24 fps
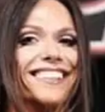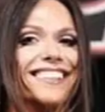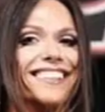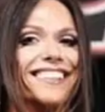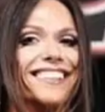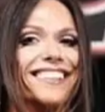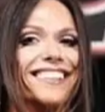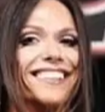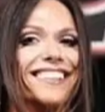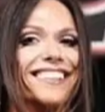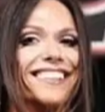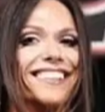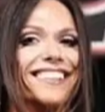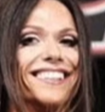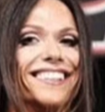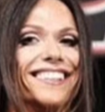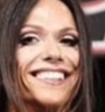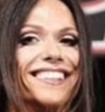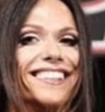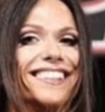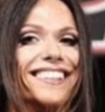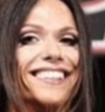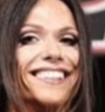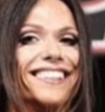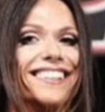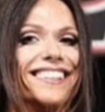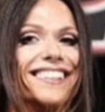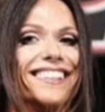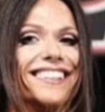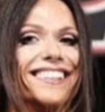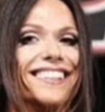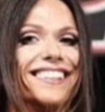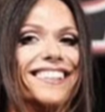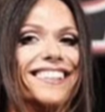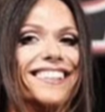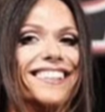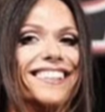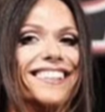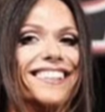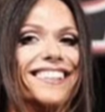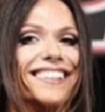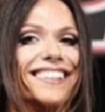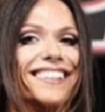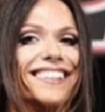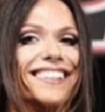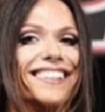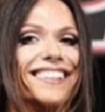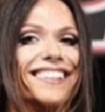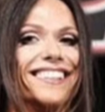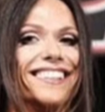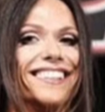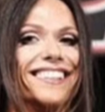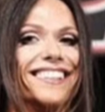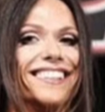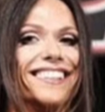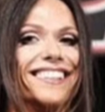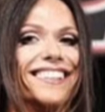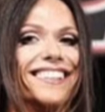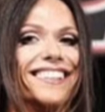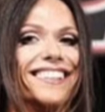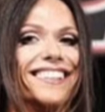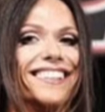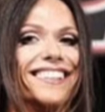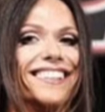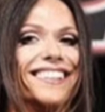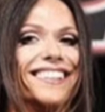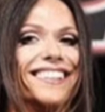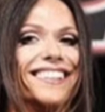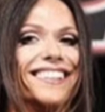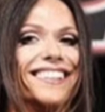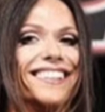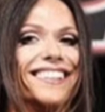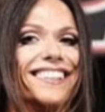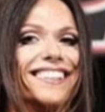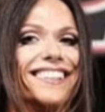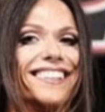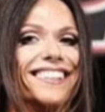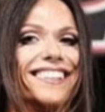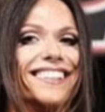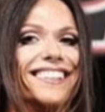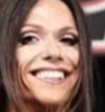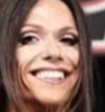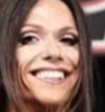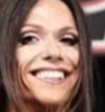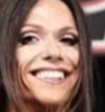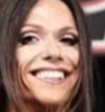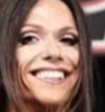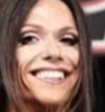[no speech]